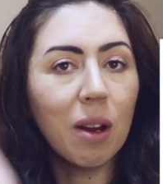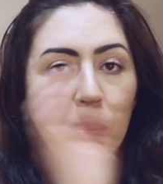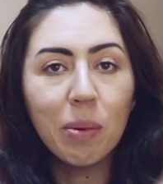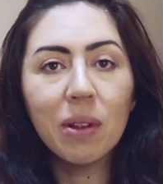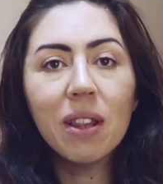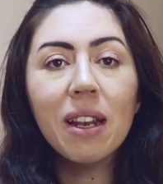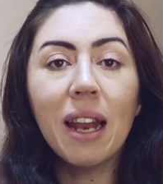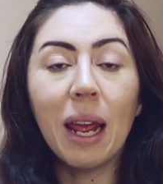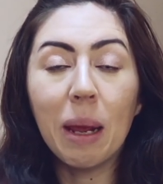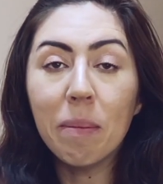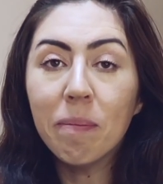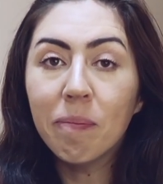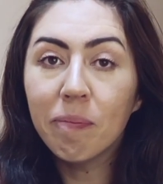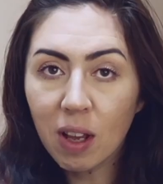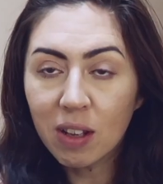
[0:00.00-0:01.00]
I'll put the
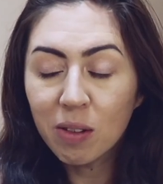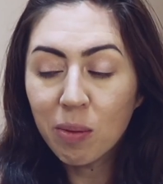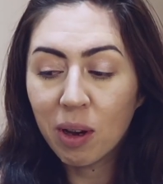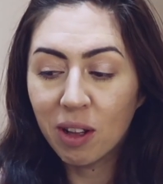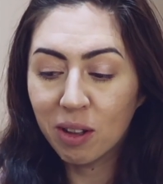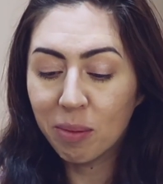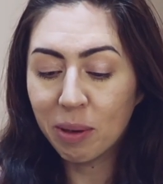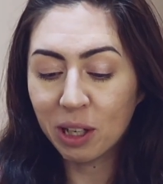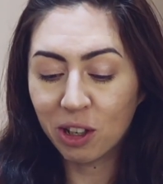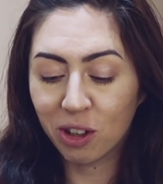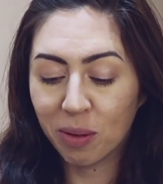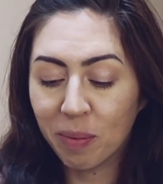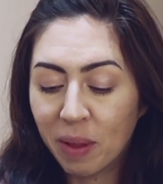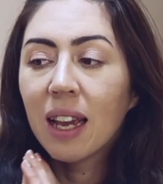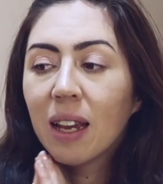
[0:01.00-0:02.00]
name as well in the
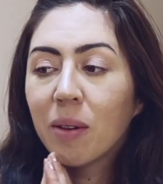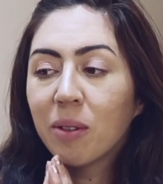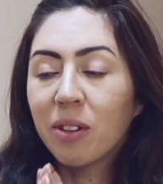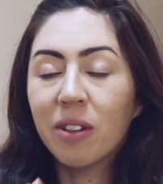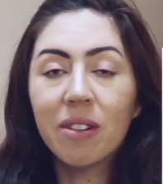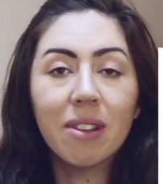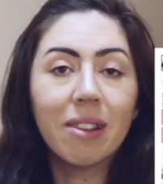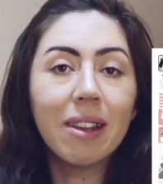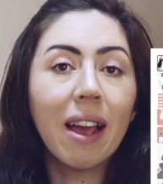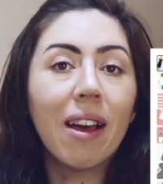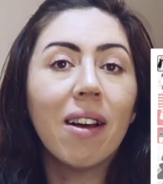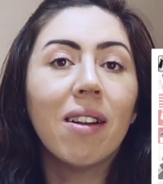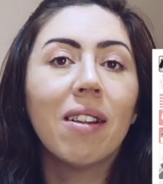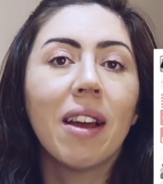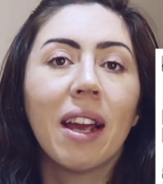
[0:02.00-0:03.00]
picture. It was on
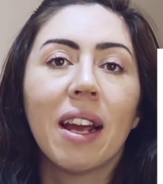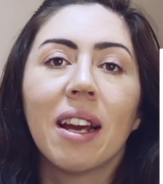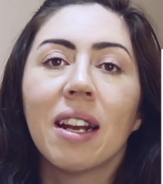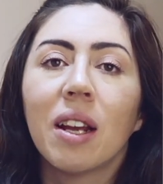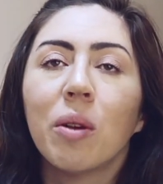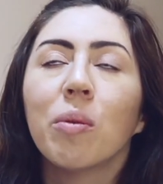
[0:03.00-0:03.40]
sale and I